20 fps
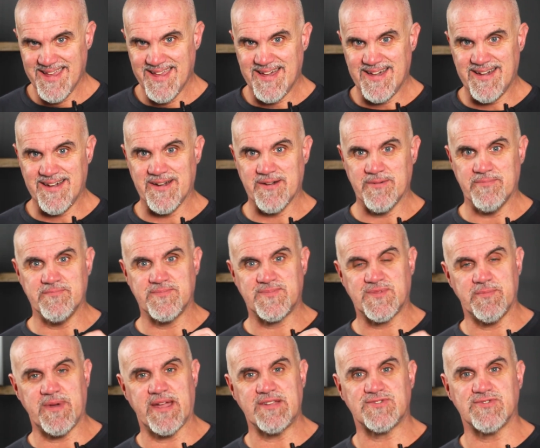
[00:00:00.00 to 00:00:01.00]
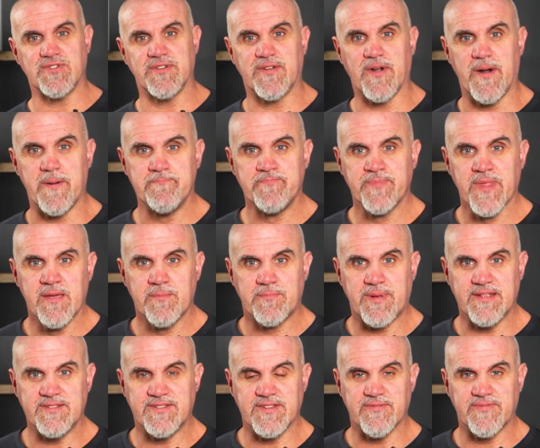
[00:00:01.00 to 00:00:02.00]
to make sure you've got
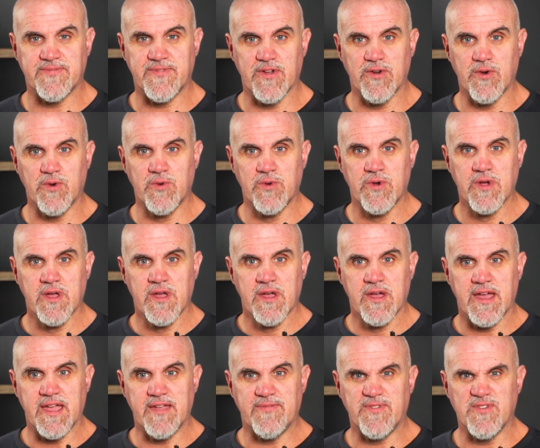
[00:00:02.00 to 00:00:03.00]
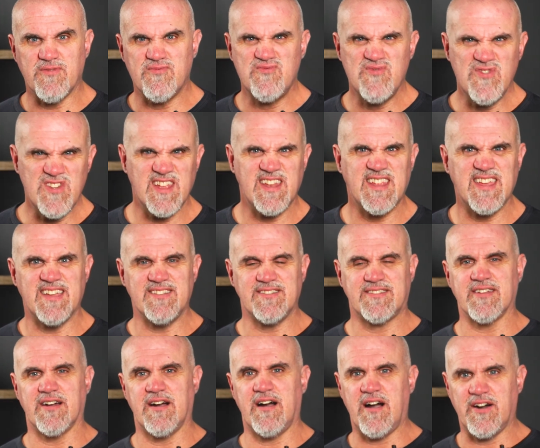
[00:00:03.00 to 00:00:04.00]
plenty of fuel. If you're really
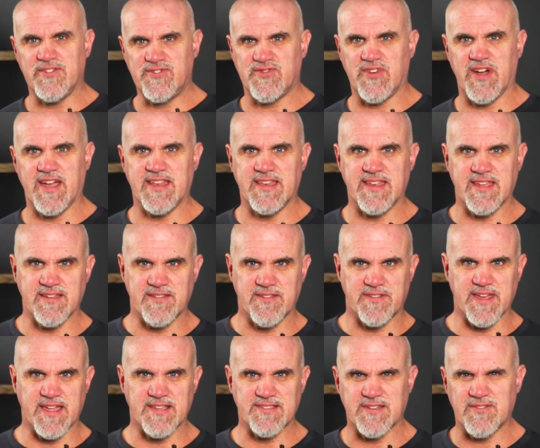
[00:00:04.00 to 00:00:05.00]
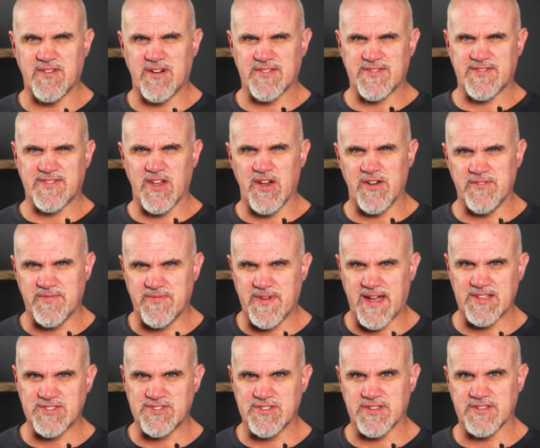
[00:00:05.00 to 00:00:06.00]
into hard training and things, there are certain
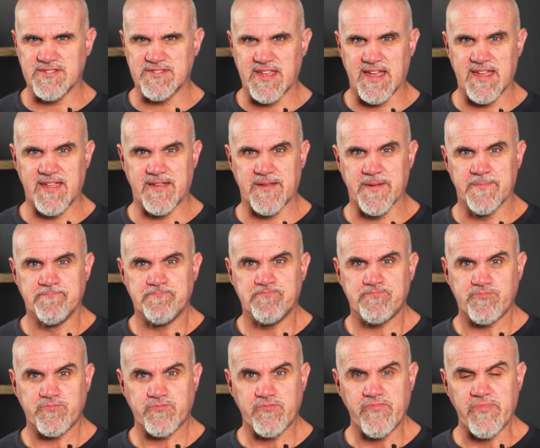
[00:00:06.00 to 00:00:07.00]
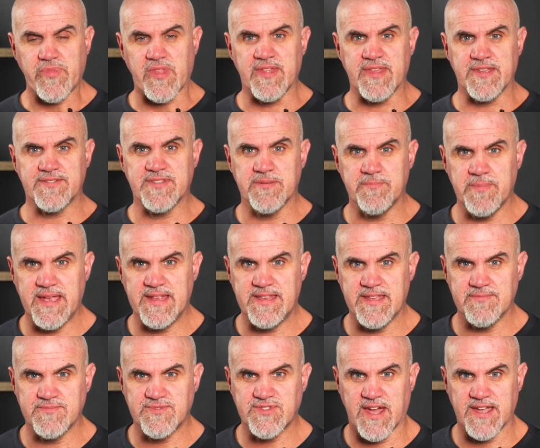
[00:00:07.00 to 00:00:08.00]
fats you can take. These are the
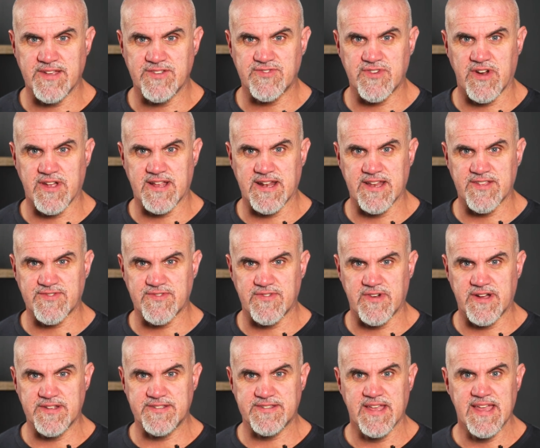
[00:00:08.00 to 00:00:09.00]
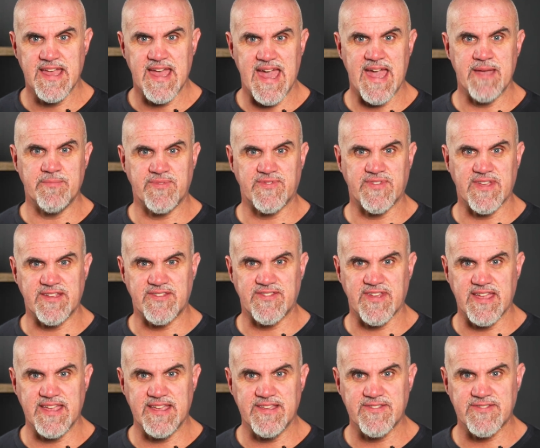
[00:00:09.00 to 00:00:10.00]
medium chain triglycerides,
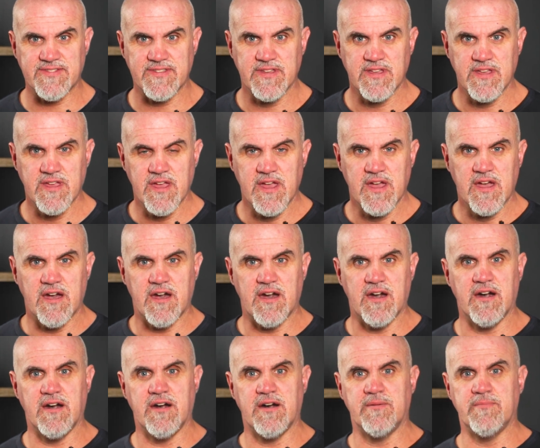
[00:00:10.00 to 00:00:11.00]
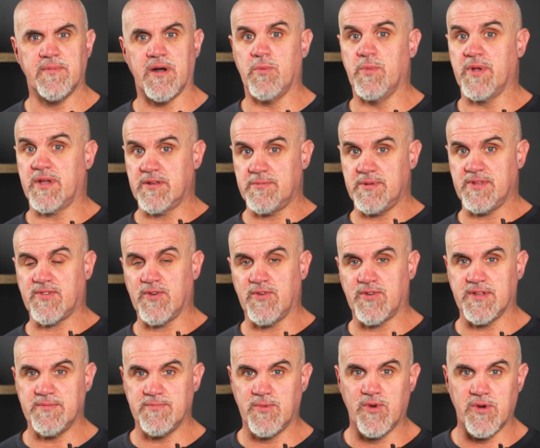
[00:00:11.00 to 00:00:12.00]
MCTs, and we're going to be
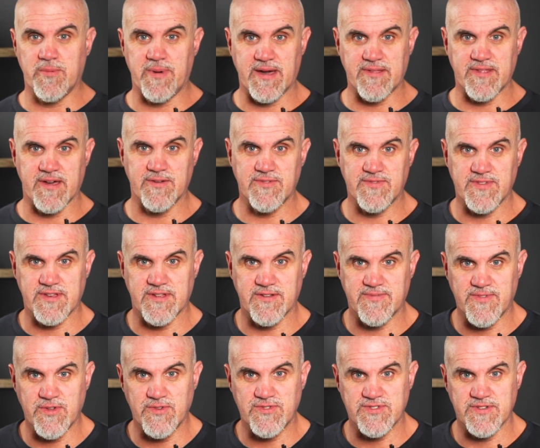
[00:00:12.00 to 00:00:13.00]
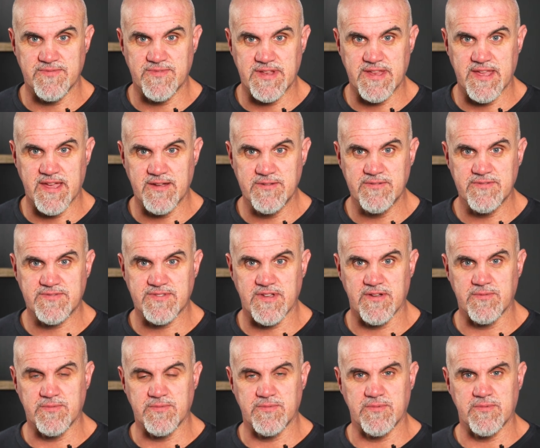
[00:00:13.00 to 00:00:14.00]
talking more about those in a future video,
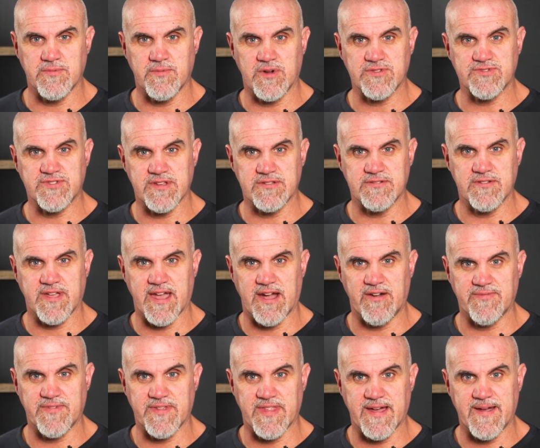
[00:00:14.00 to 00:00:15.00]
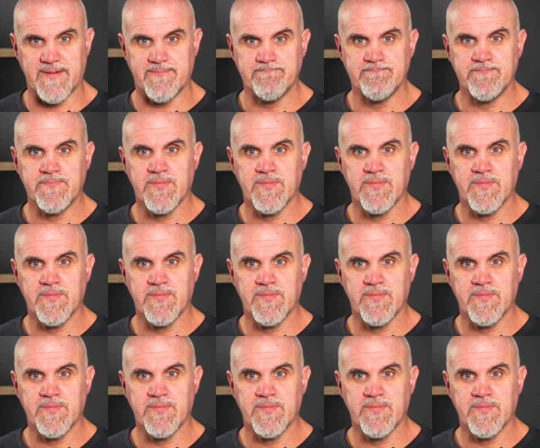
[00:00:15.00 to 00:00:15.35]
so look out for that.